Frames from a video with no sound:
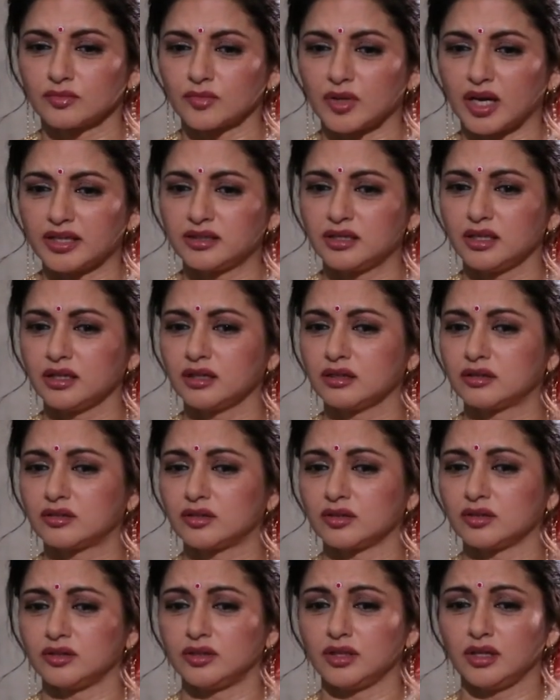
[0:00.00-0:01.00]
I think
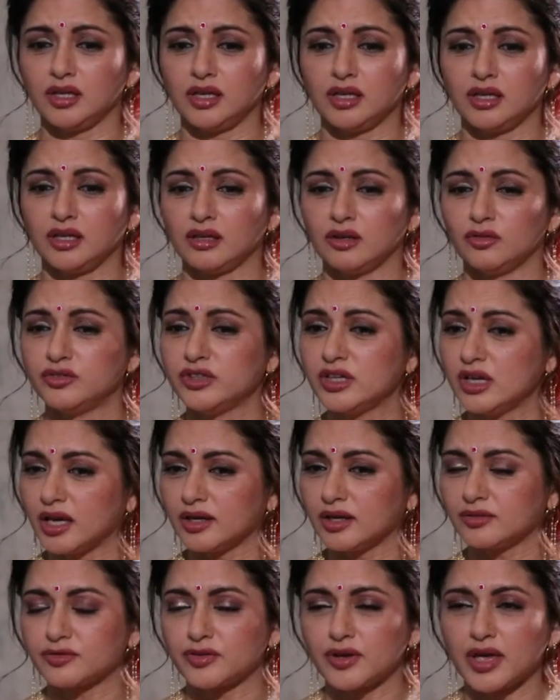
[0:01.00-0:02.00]
the
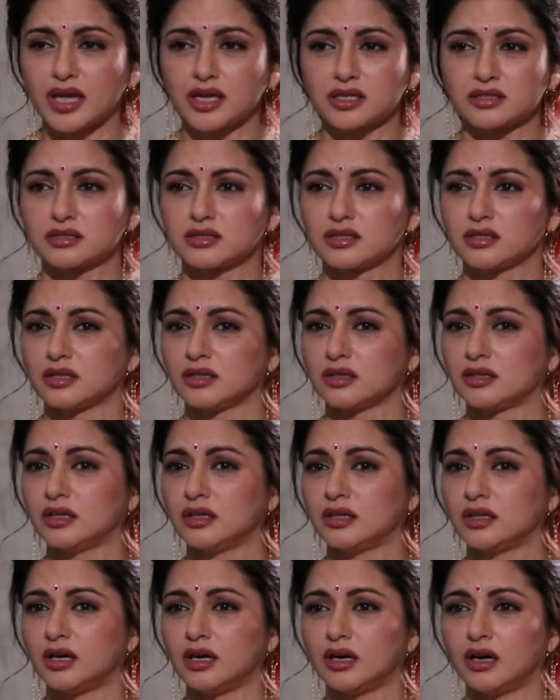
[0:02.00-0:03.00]
VFX and
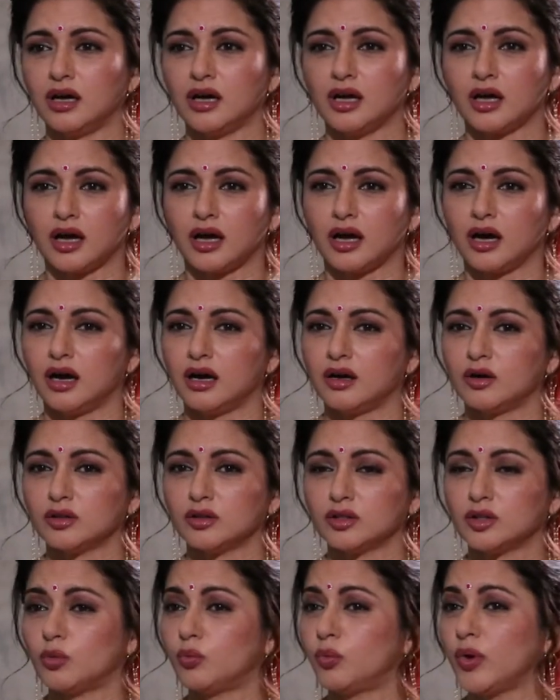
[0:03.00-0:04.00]

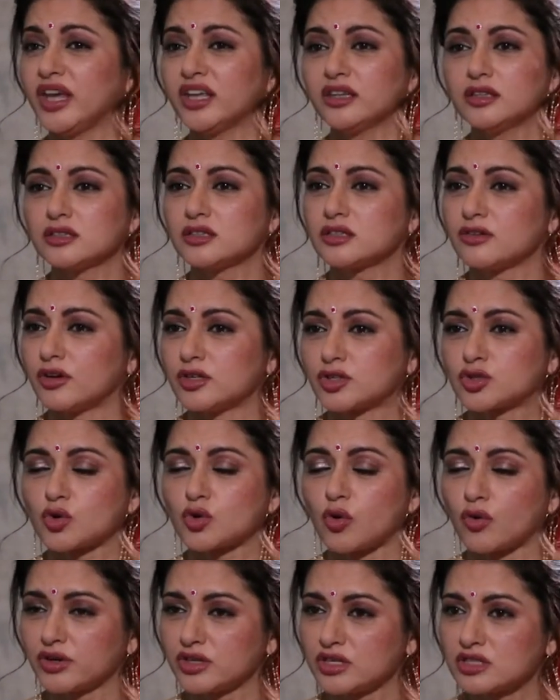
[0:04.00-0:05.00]
the way the
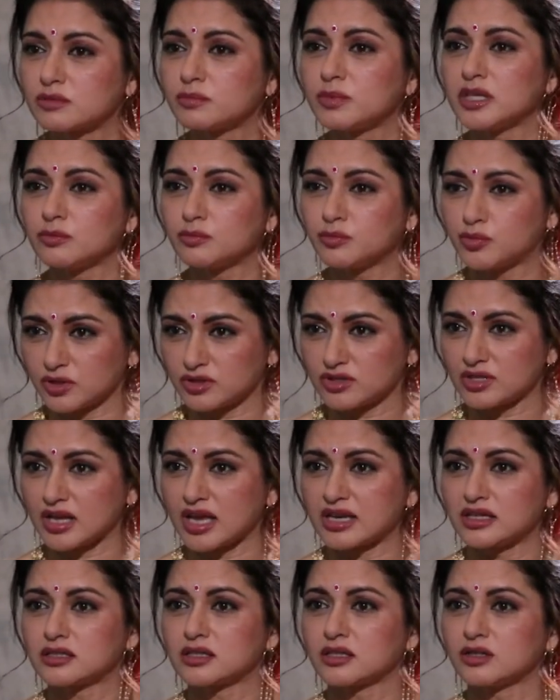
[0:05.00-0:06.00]
story is being
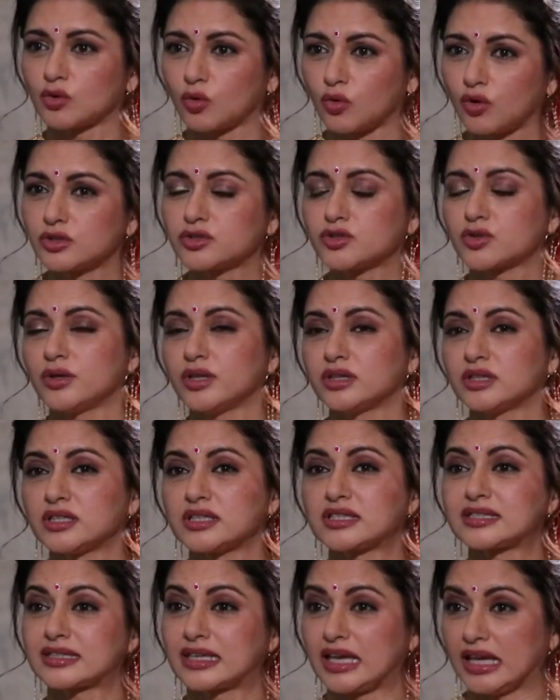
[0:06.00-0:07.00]
presented also, and the
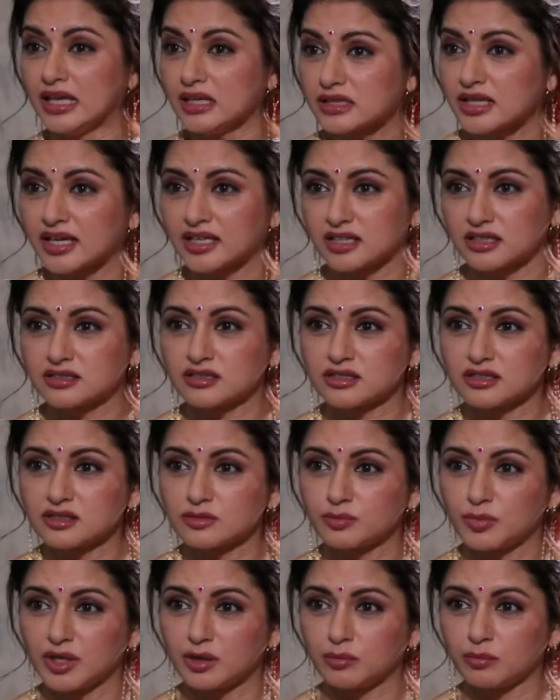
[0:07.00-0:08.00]
scale that it has
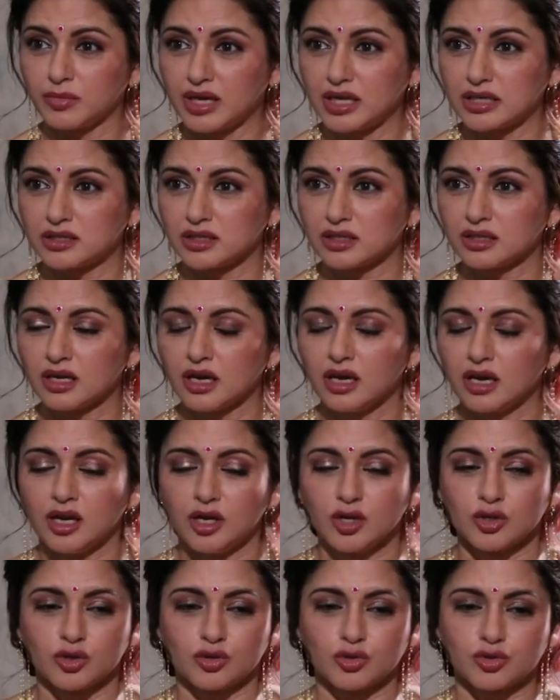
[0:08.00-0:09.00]
been made in,
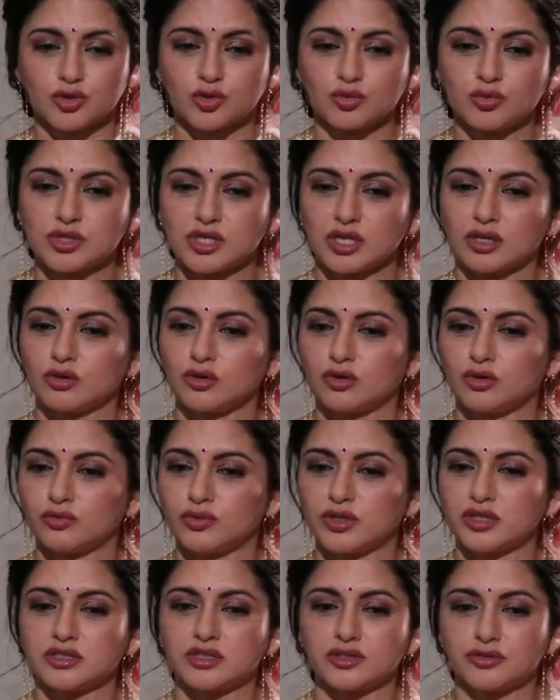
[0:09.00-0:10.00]
you know, shooting
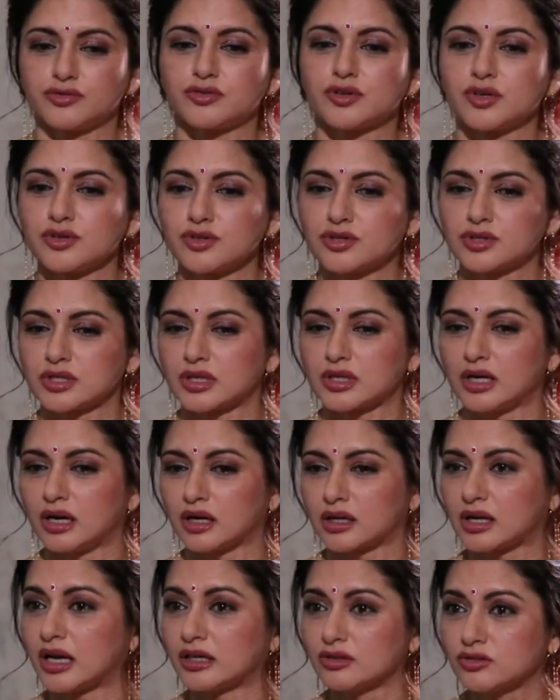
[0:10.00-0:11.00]
over different
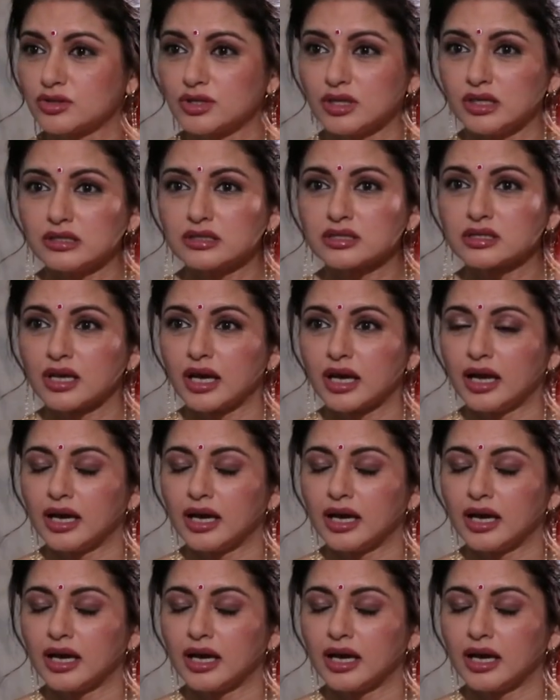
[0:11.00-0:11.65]
countries,